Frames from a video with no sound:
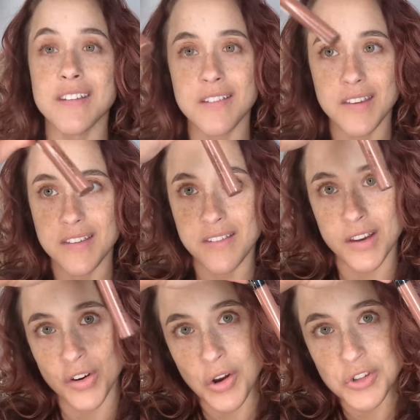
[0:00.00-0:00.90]
is
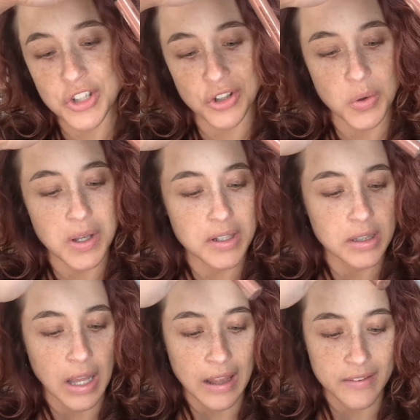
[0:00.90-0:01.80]
02
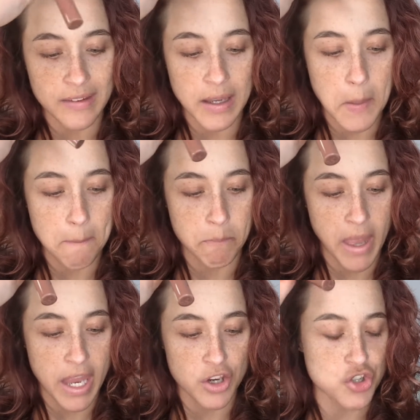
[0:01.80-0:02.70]
Classic
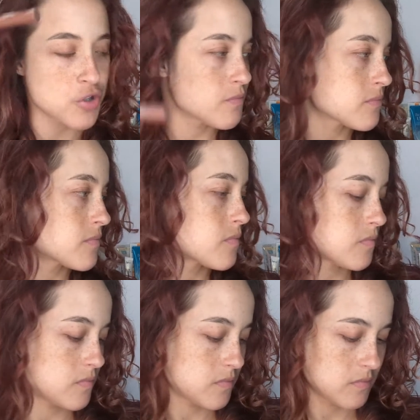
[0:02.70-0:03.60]
Beige.
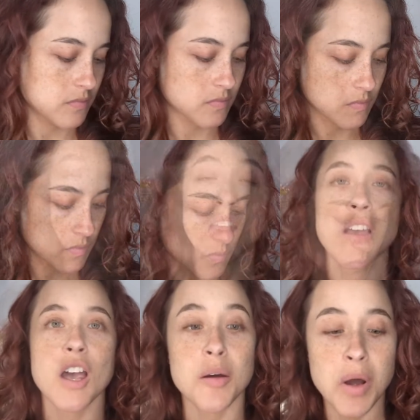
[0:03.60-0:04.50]

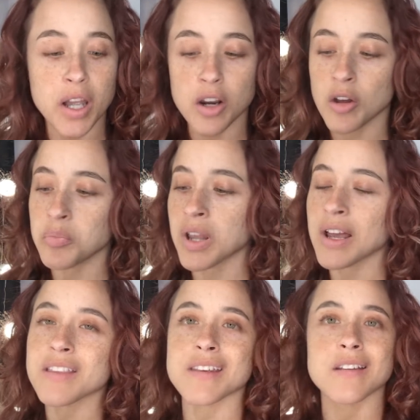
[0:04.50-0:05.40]
I'm not going to
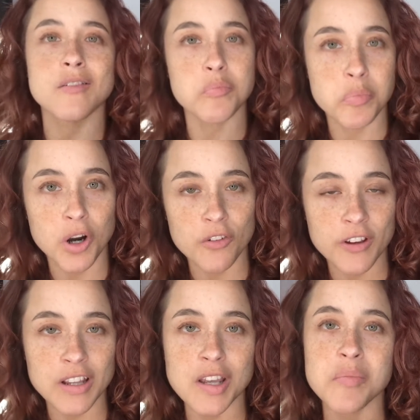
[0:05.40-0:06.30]
apply this
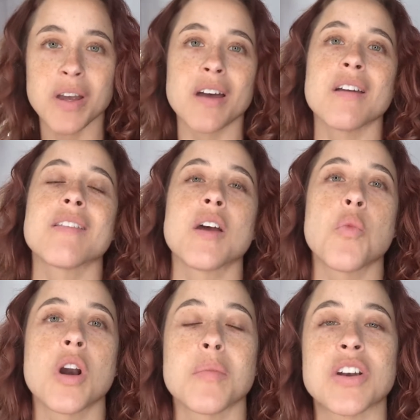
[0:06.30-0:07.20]
perfectly because I
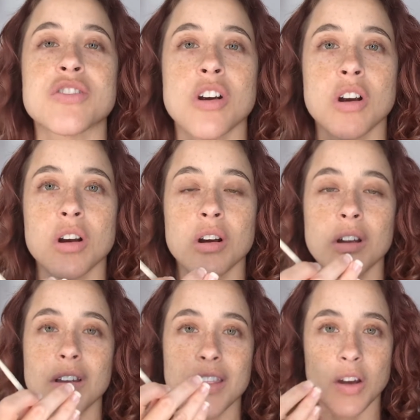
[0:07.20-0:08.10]
want to make sure
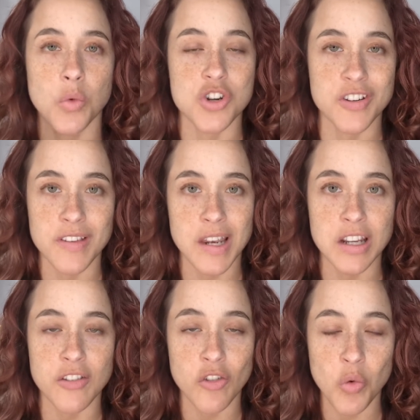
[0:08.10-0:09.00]
that we're just
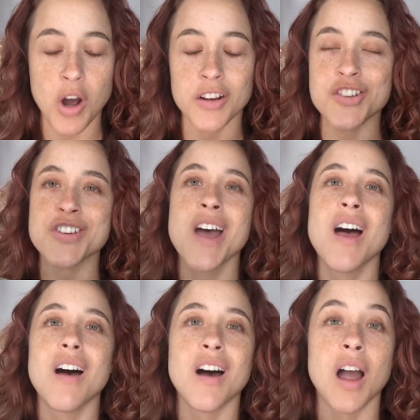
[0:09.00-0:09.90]
getting the swatch.
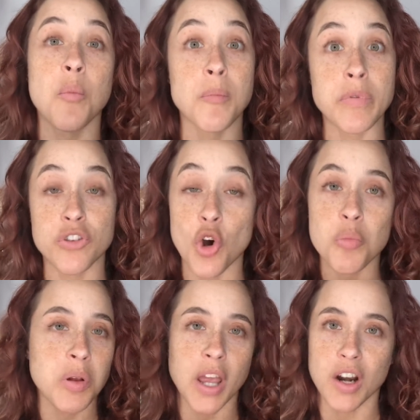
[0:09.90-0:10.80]
I don't
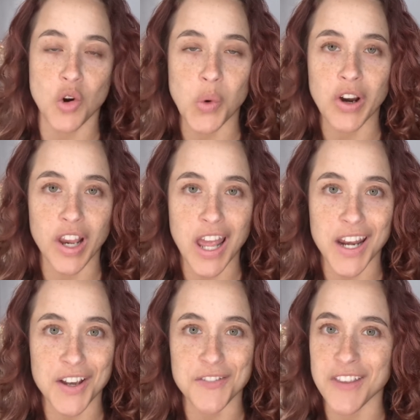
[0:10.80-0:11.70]
plan on wearing
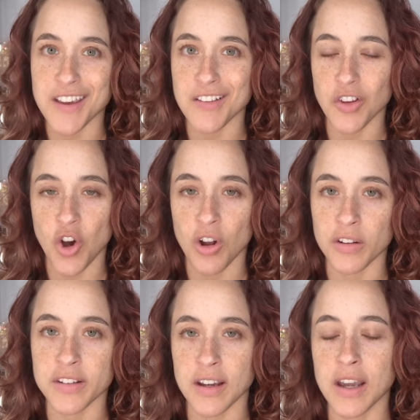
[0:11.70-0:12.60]
any of these all
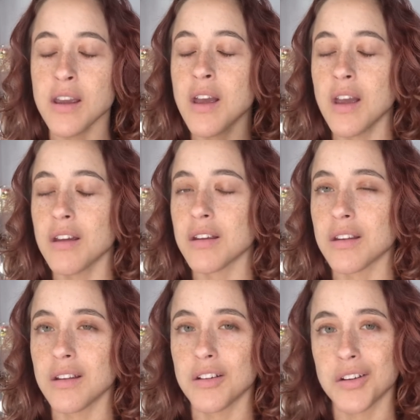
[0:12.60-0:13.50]
day
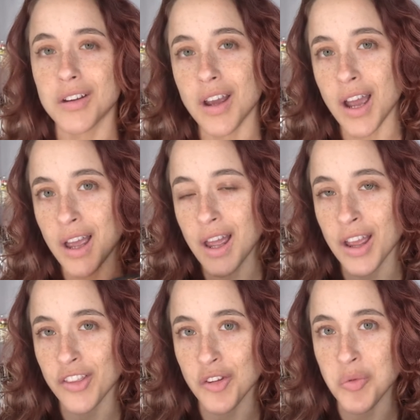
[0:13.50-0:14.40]

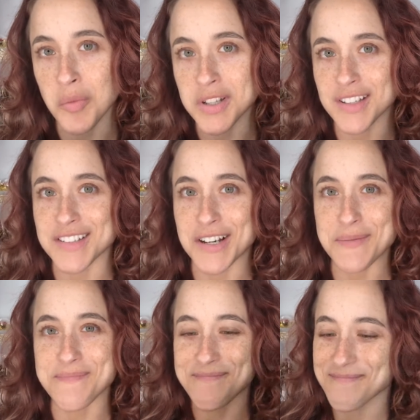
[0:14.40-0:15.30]
at this moment in time.